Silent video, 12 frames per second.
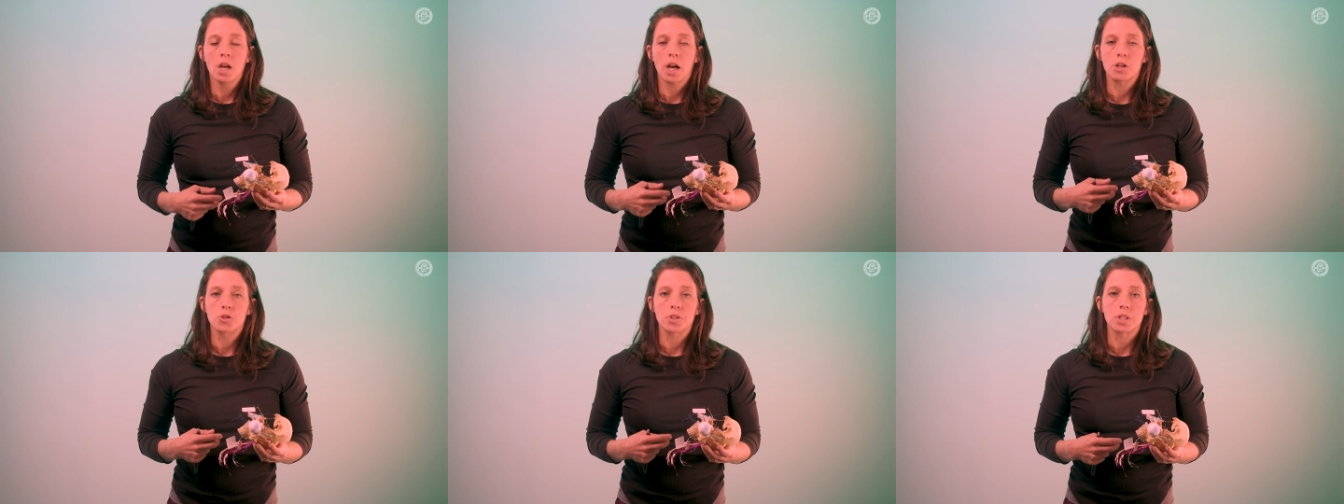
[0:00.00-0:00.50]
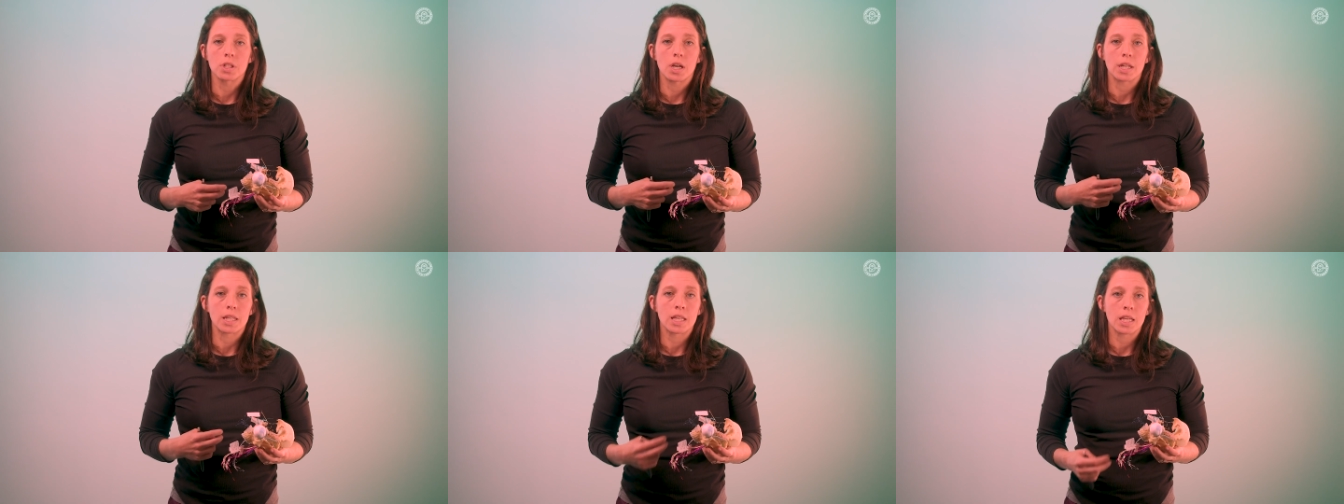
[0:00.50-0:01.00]
I treat a lot
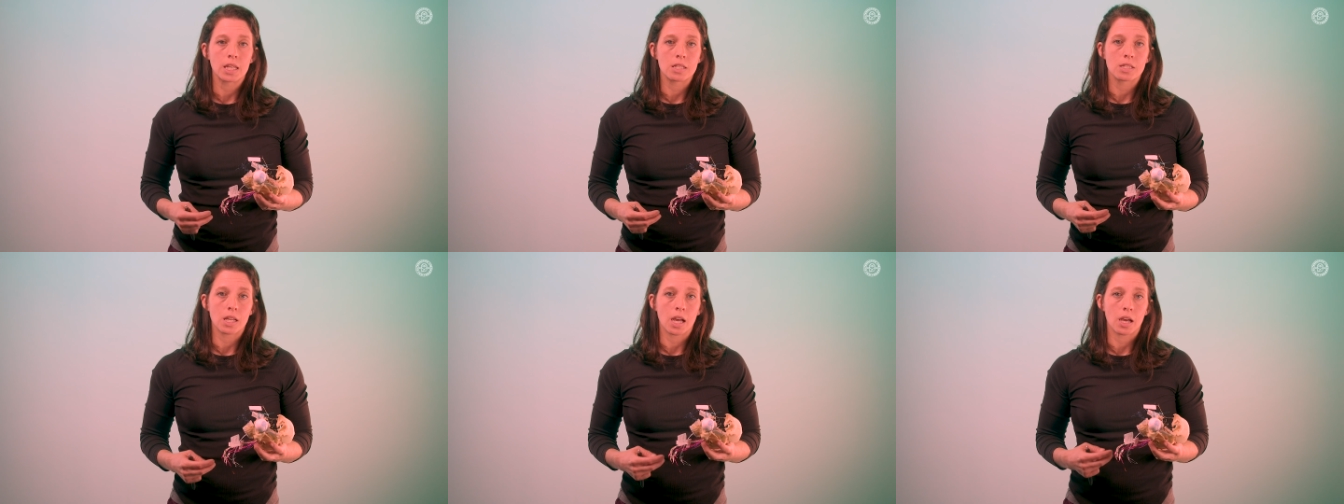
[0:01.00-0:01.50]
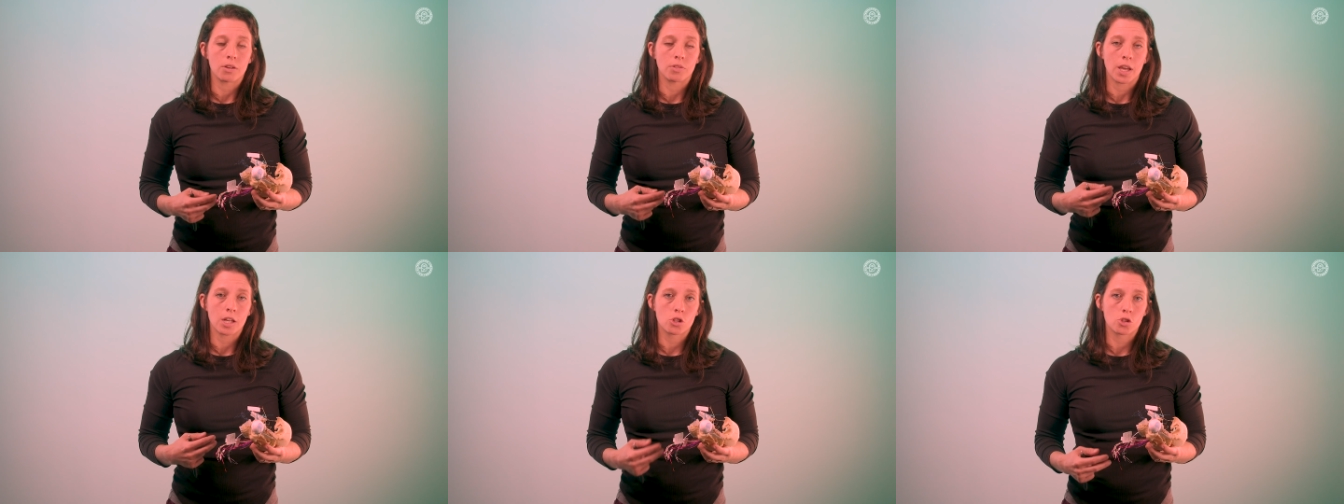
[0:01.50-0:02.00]
of kids that have
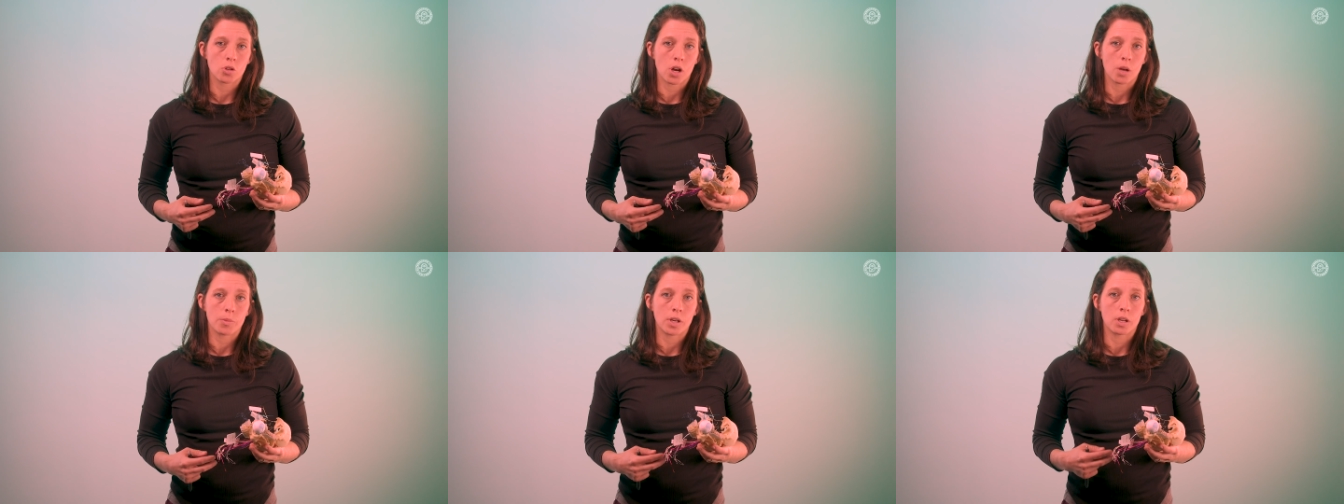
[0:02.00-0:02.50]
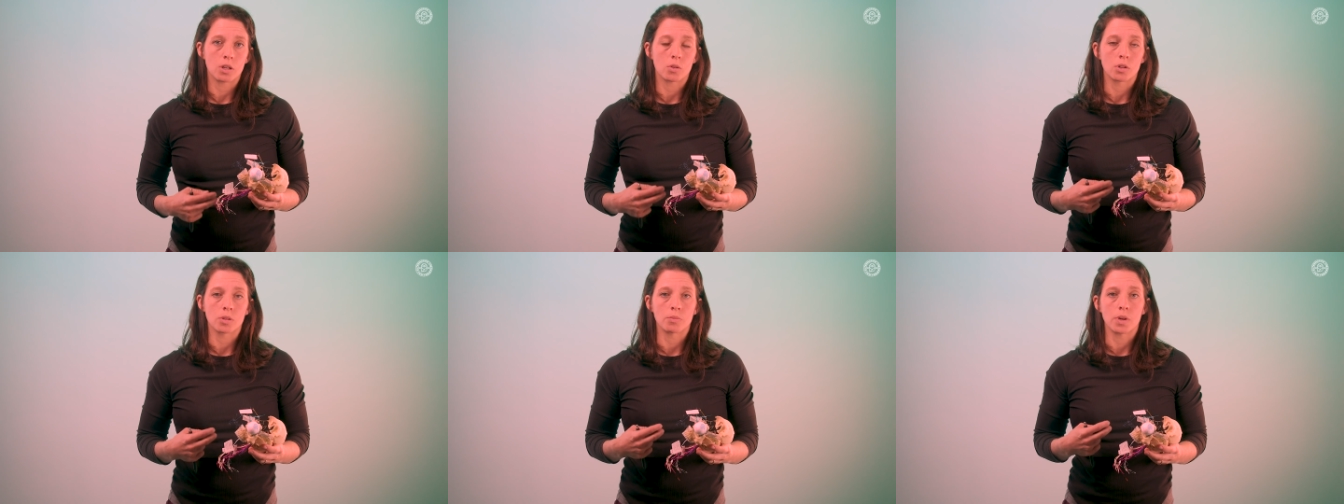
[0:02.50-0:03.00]
head trauma
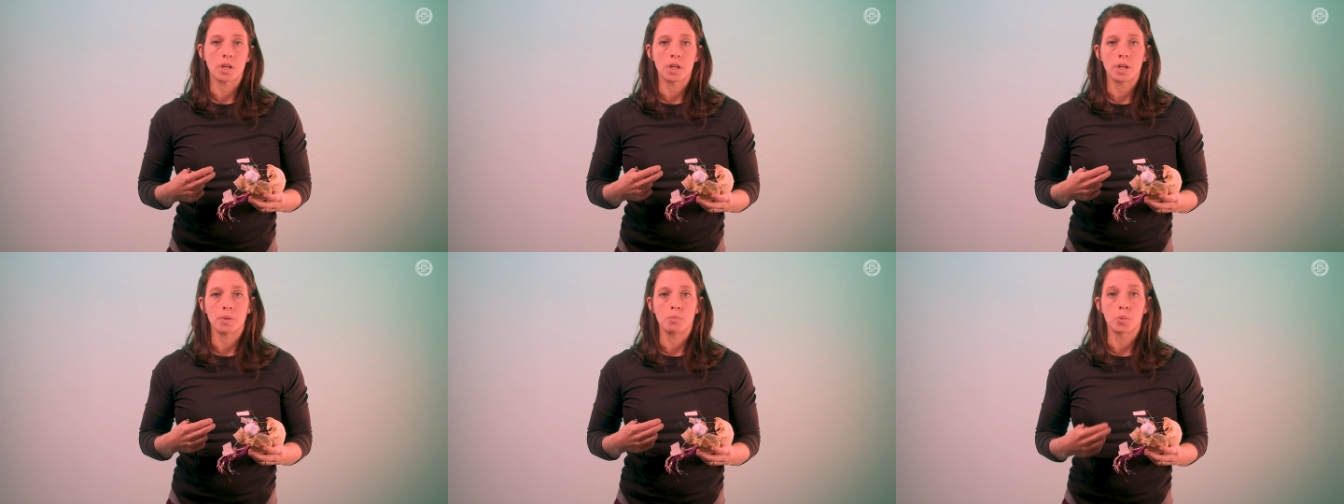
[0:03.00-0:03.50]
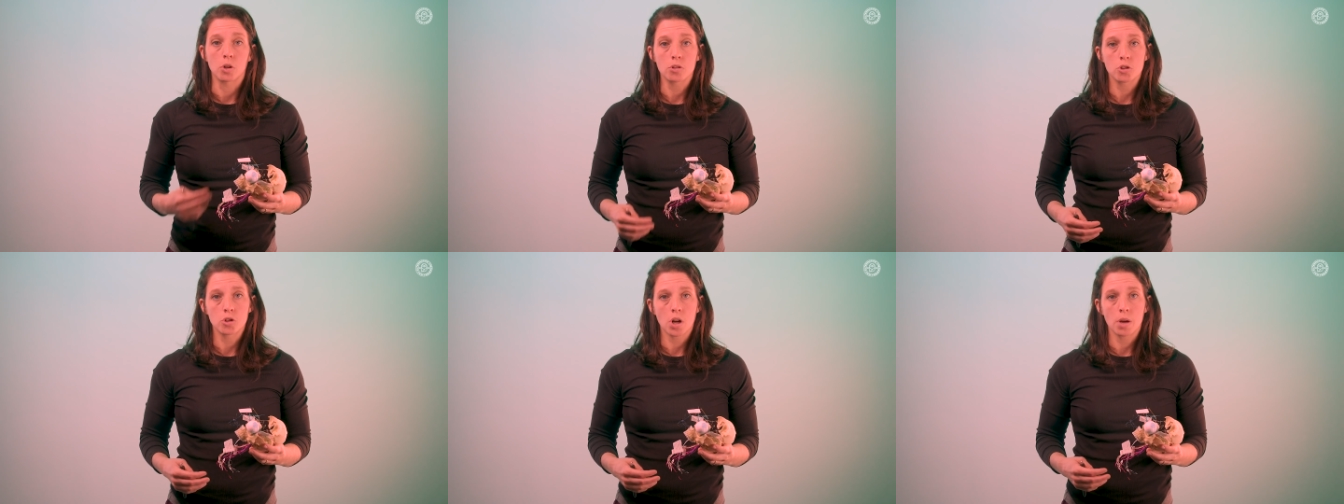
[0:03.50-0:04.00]
or um,
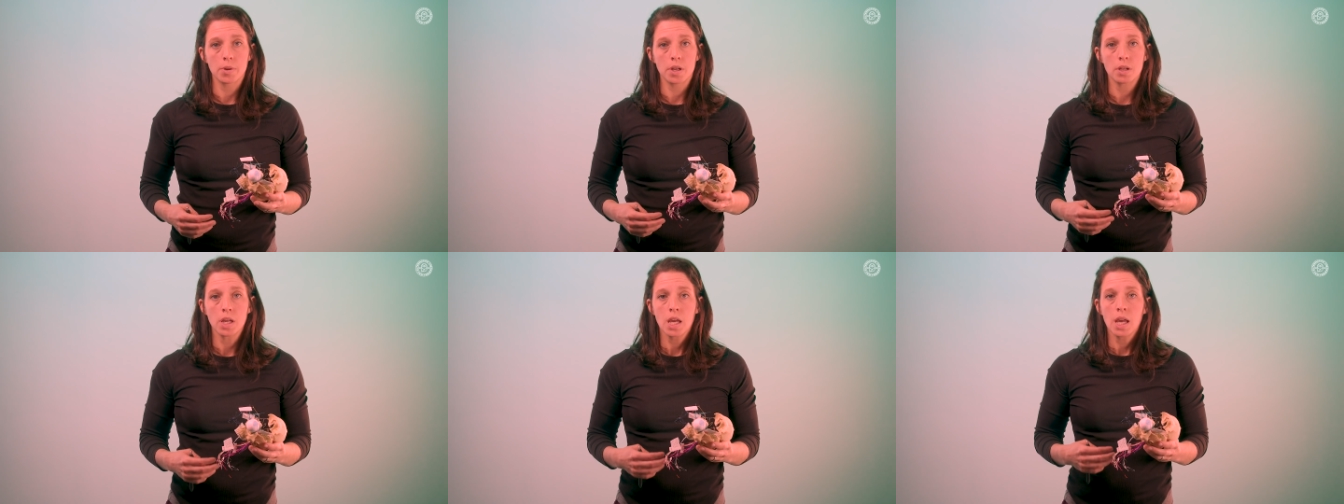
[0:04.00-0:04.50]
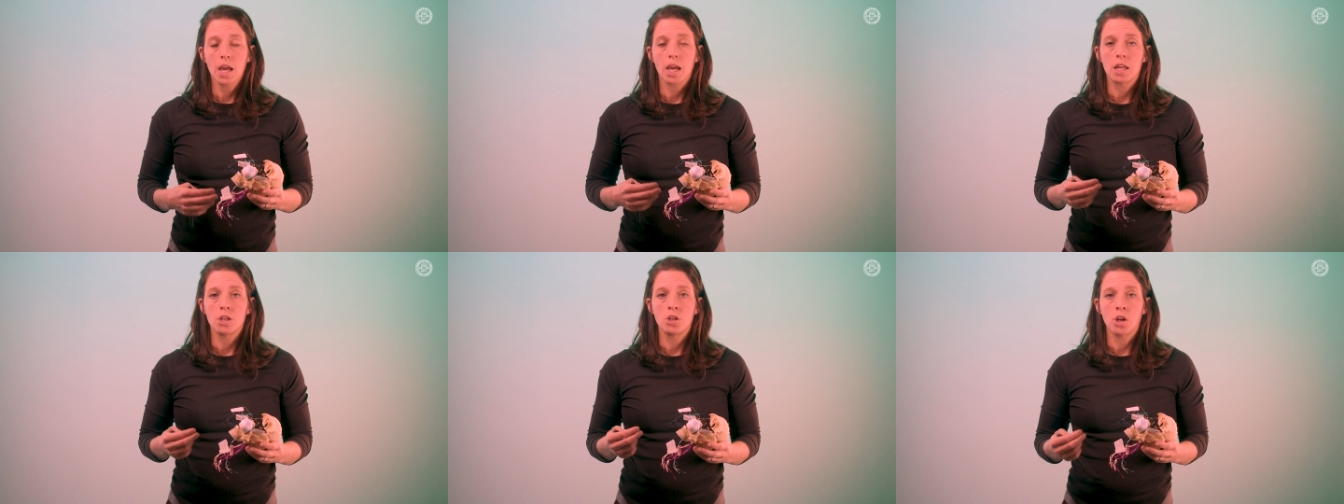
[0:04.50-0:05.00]
birth trauma,
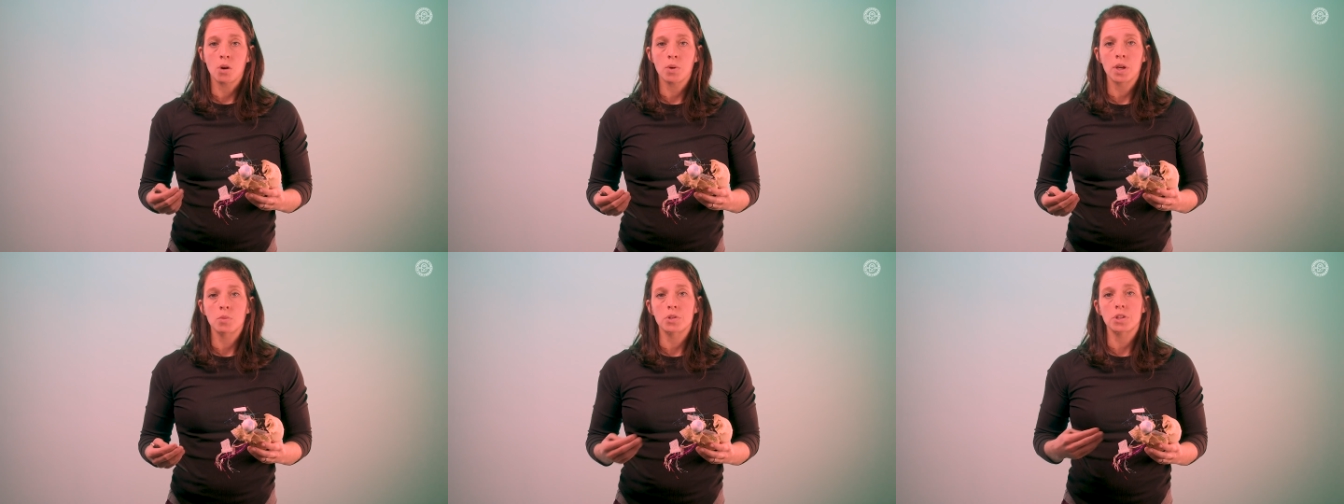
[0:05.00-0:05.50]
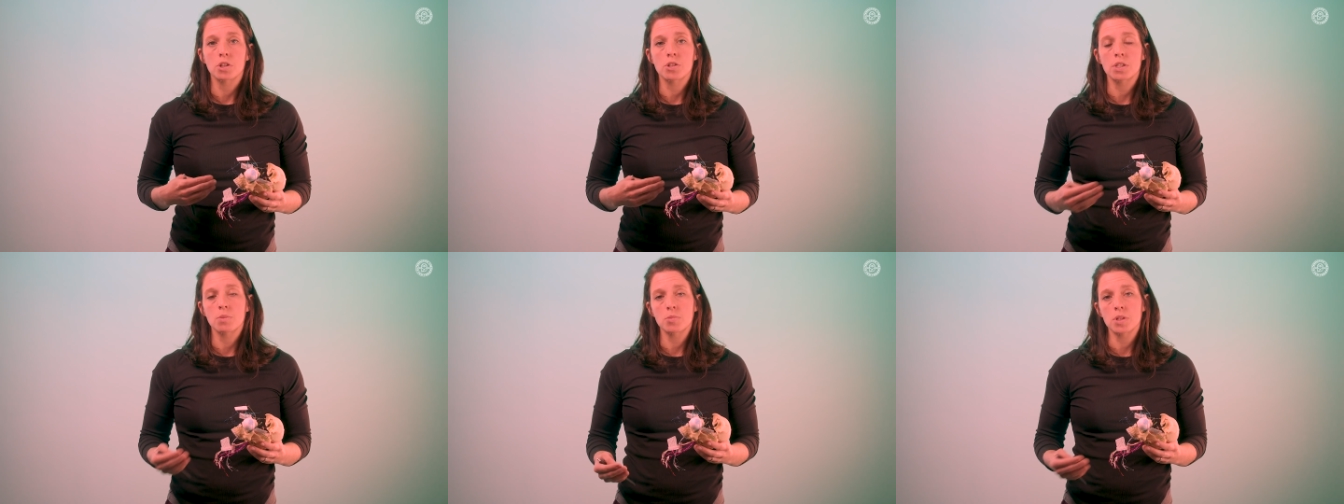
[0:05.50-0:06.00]
and knowing what their
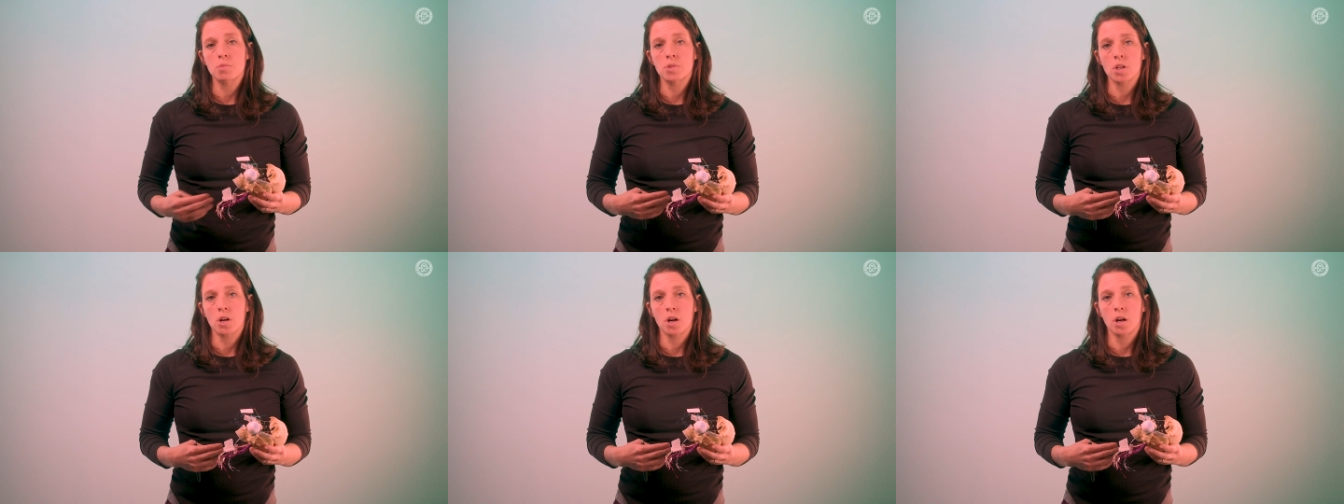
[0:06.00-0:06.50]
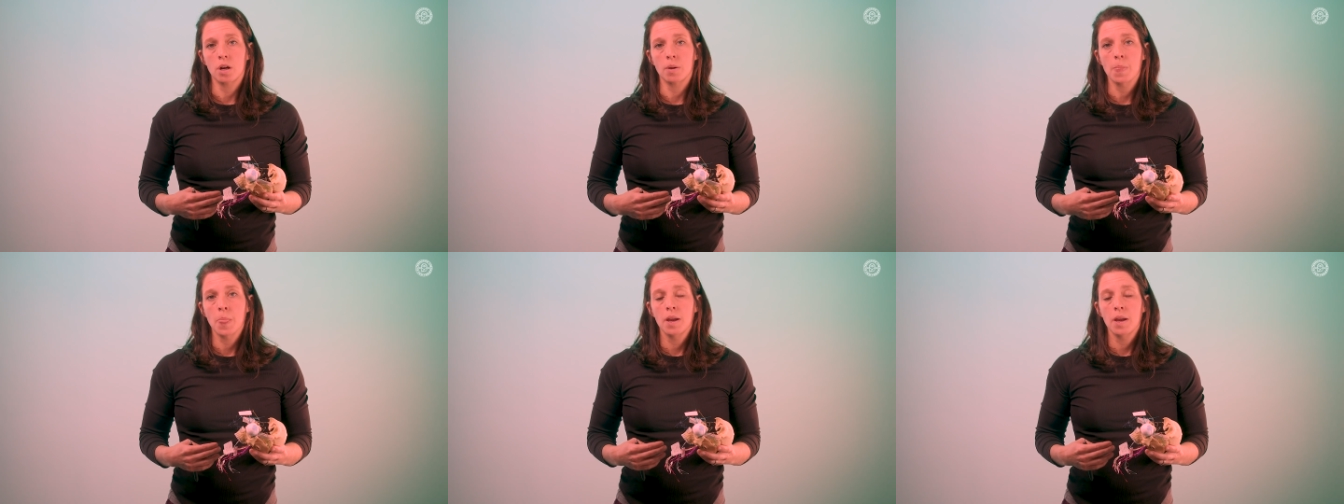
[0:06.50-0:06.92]
symptoms are